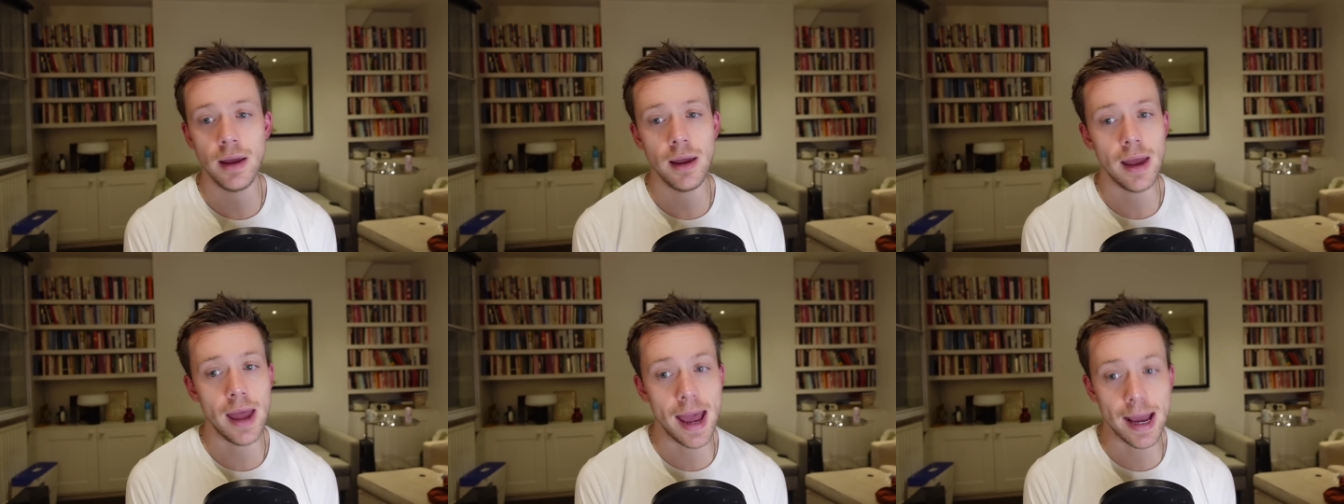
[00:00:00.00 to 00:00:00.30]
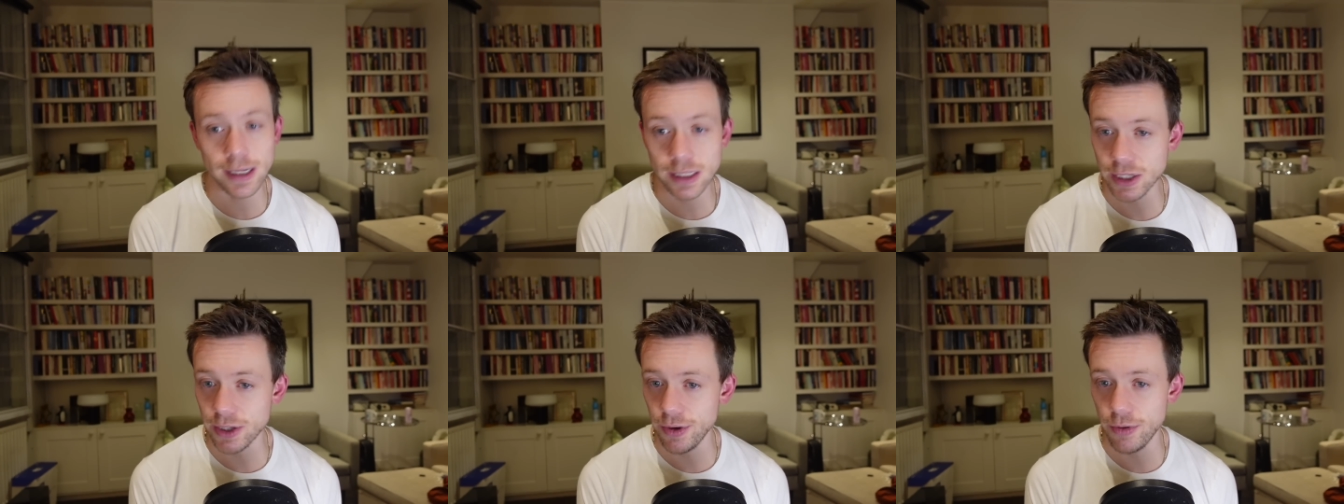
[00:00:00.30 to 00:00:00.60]

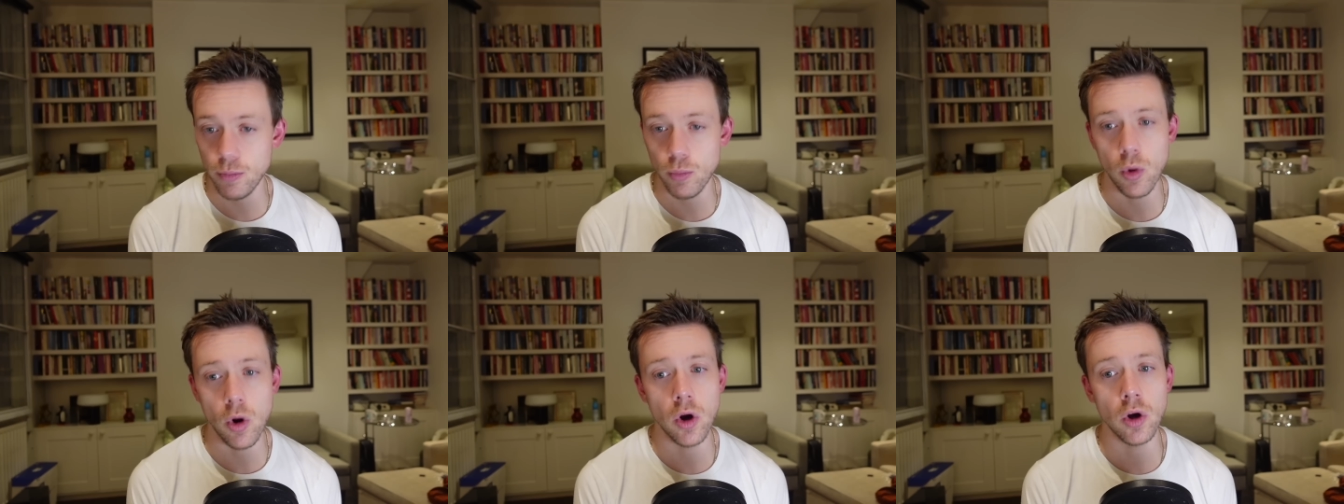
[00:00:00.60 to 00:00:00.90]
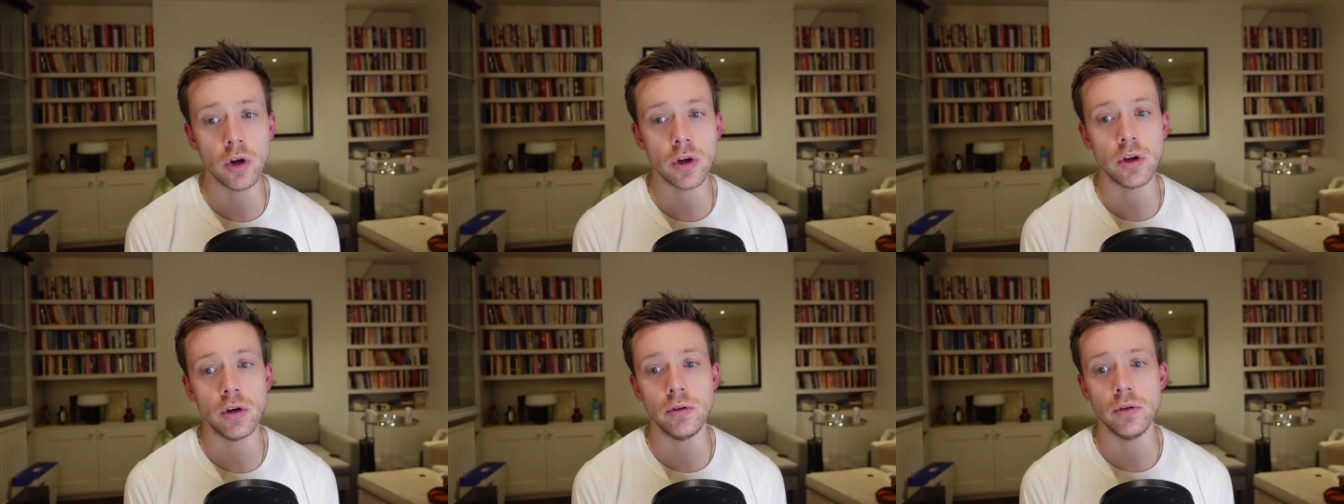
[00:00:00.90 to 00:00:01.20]
excellent
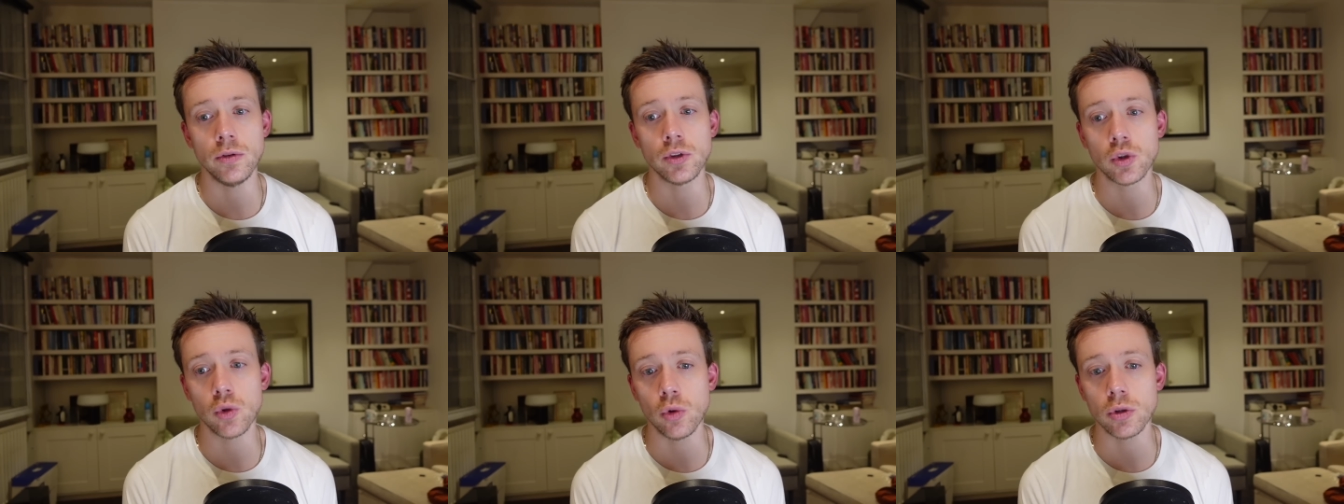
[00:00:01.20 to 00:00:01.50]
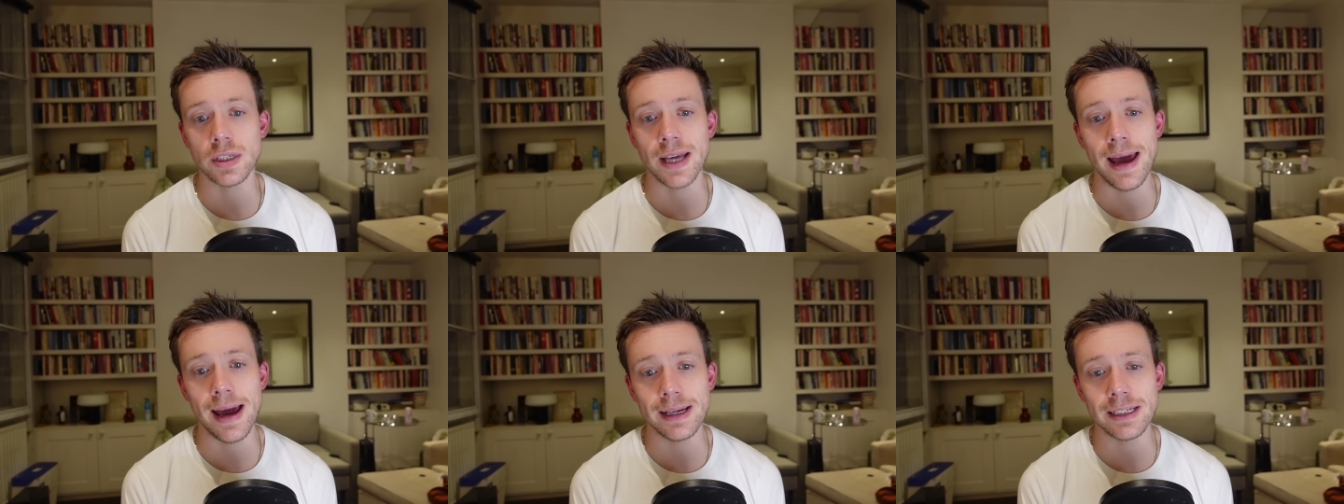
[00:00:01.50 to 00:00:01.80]
work, who sought
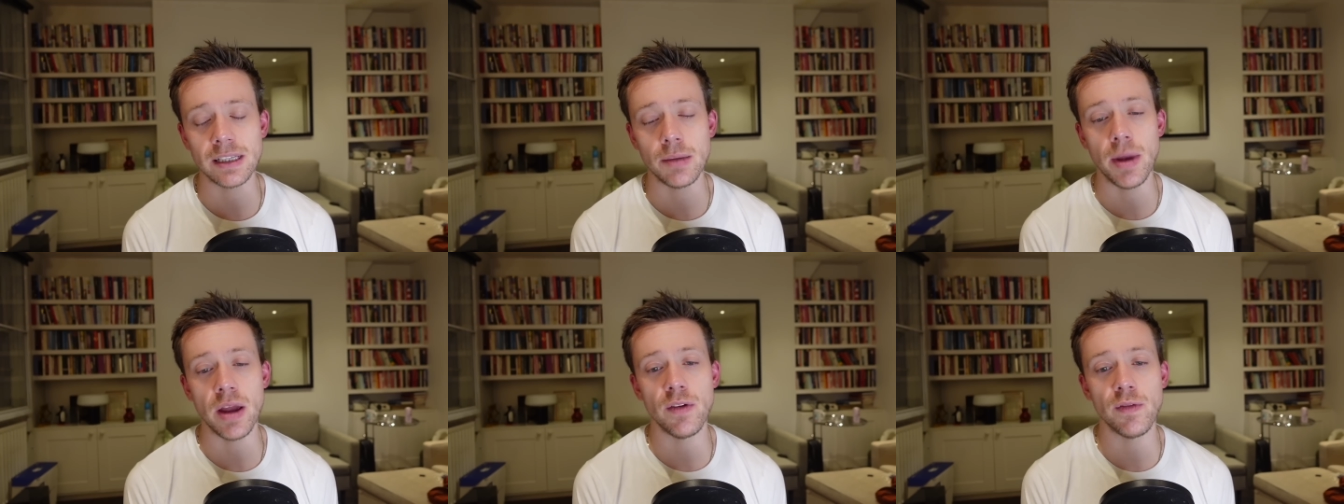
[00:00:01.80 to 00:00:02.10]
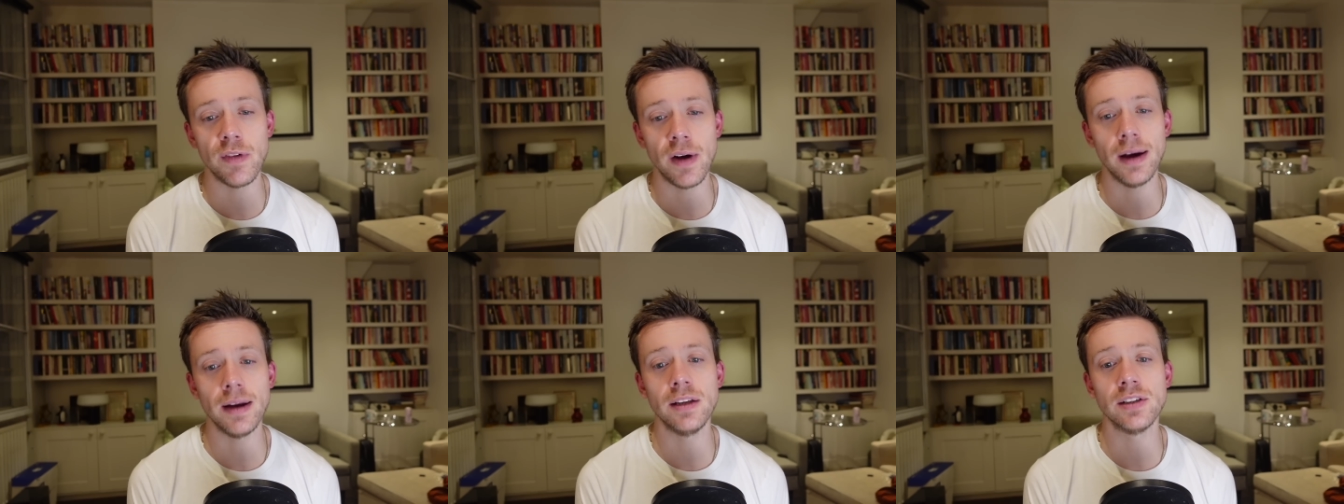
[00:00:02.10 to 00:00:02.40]
to estimate
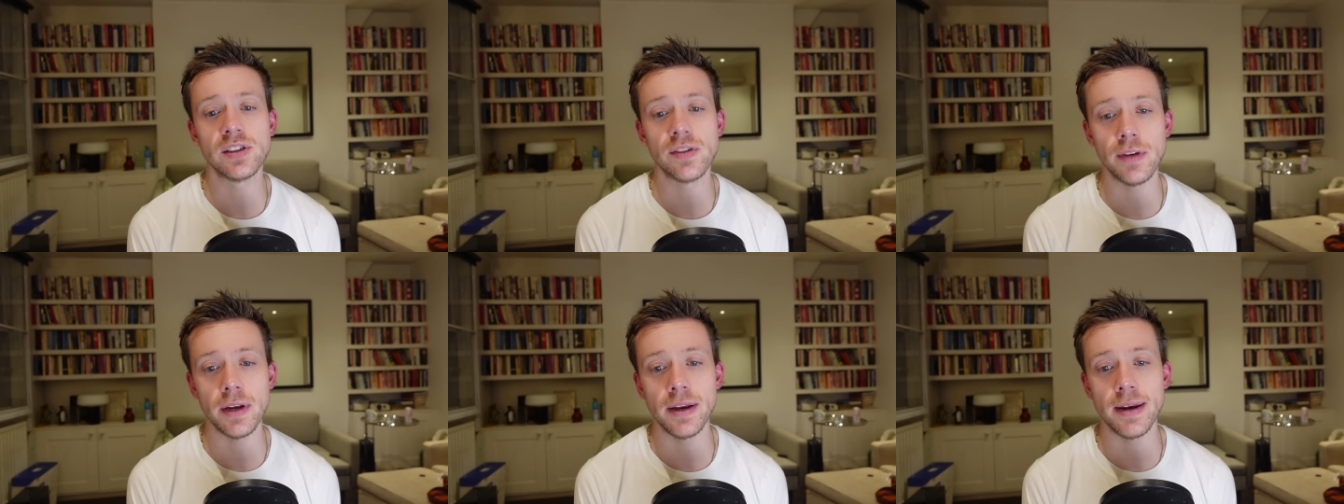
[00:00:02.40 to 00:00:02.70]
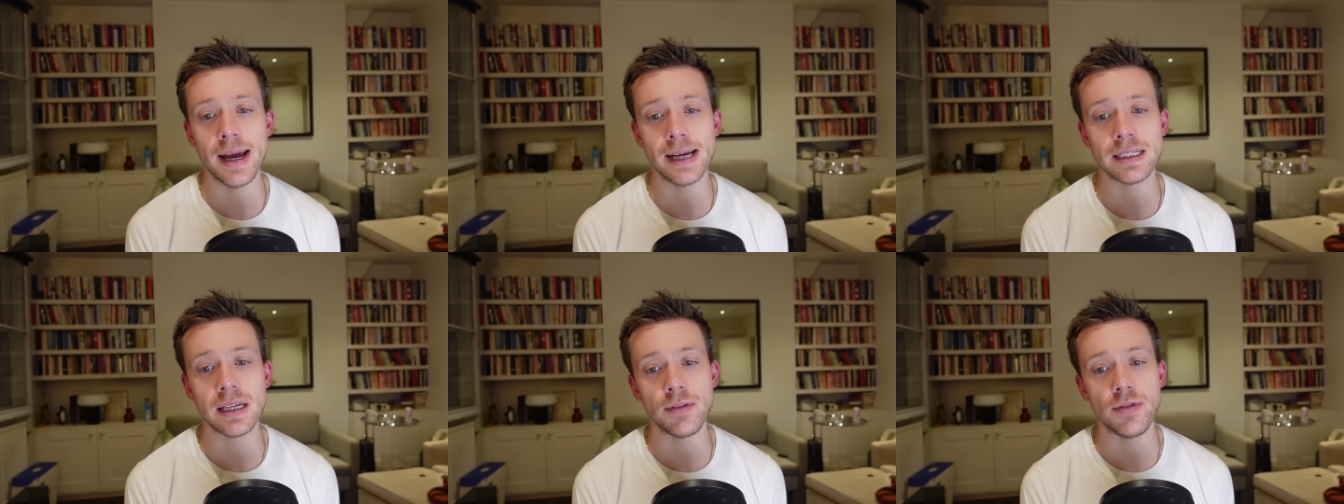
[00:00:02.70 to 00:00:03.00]
violent civilian
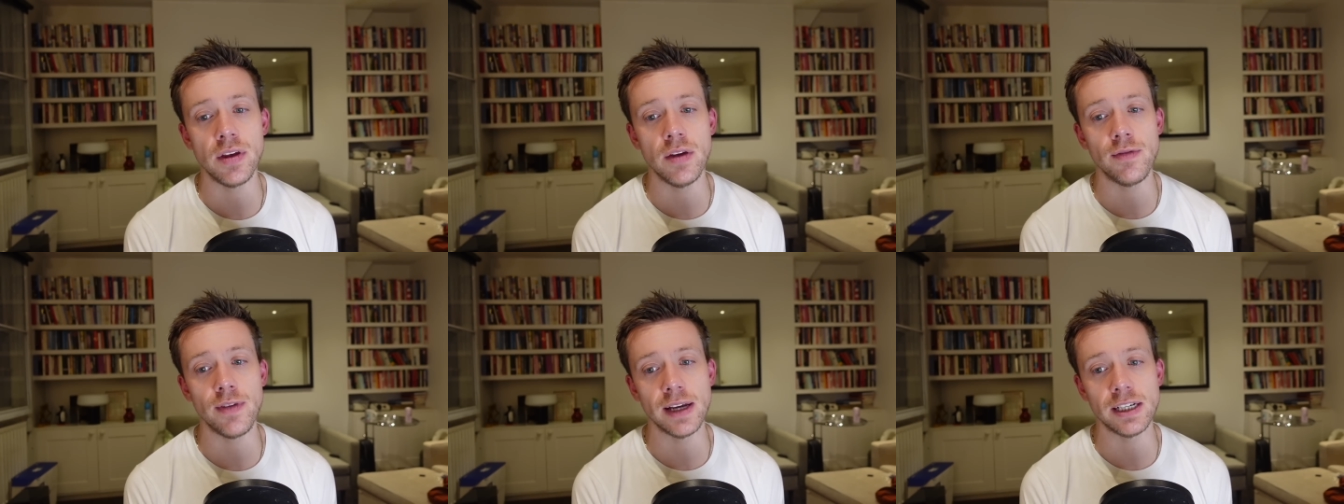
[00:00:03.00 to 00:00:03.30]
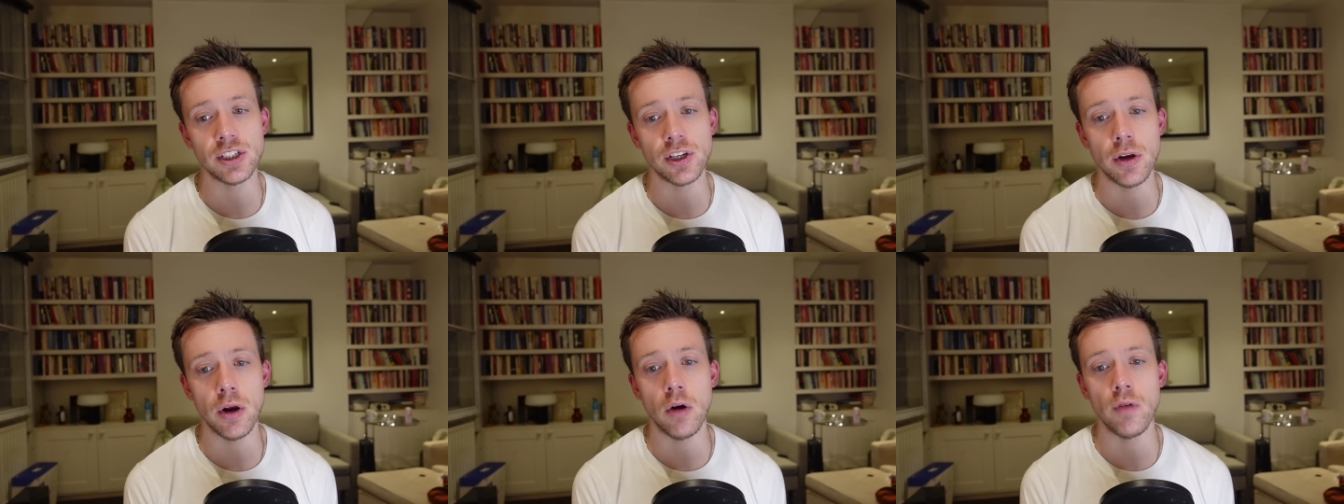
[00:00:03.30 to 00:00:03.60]
deaths after the
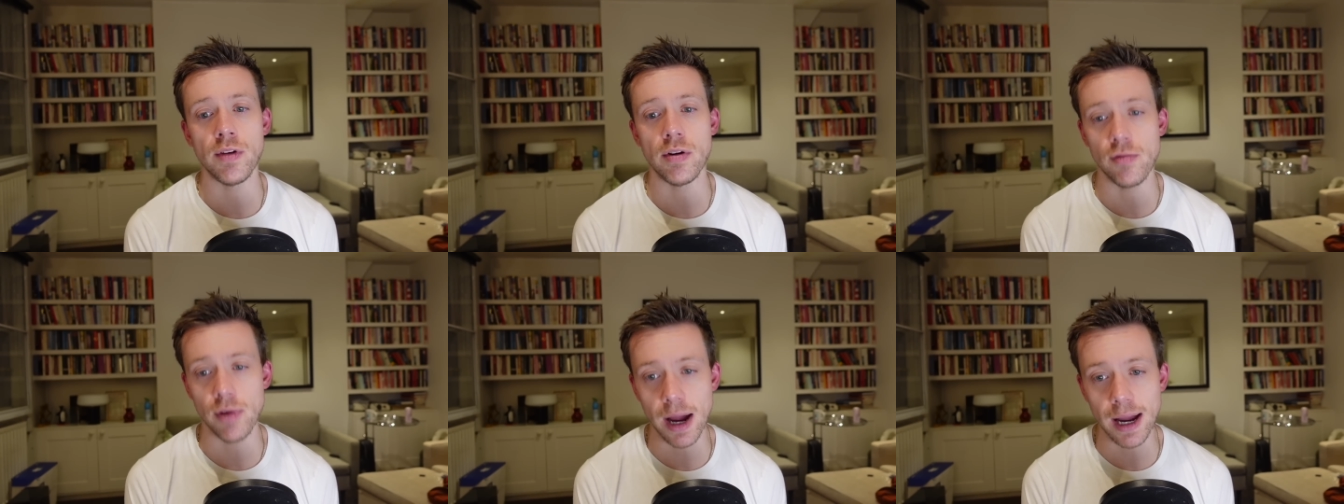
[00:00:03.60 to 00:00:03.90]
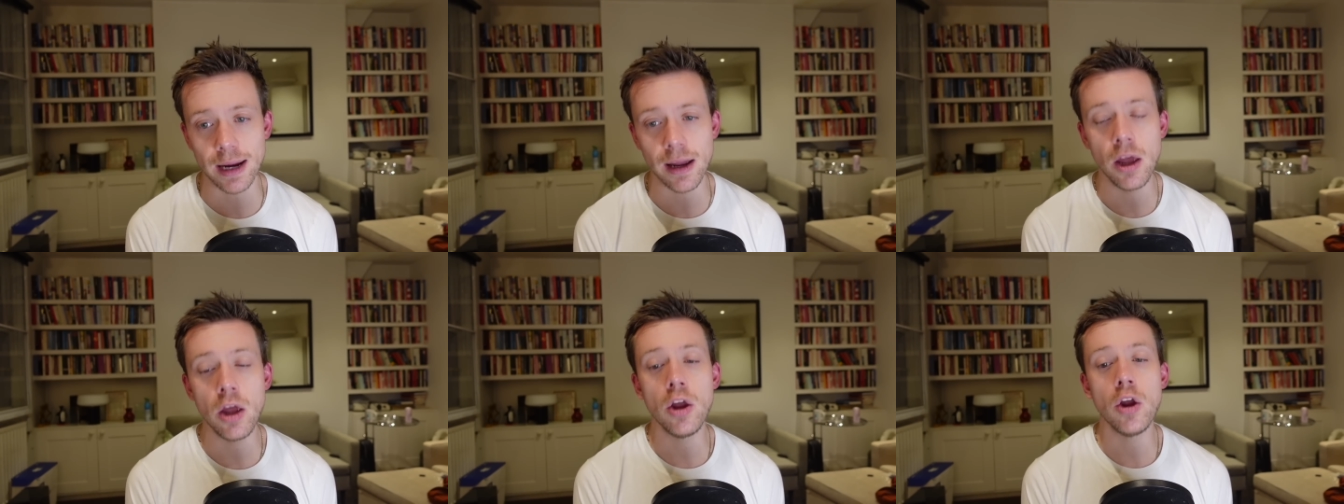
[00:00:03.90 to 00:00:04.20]
invasion of Iraq,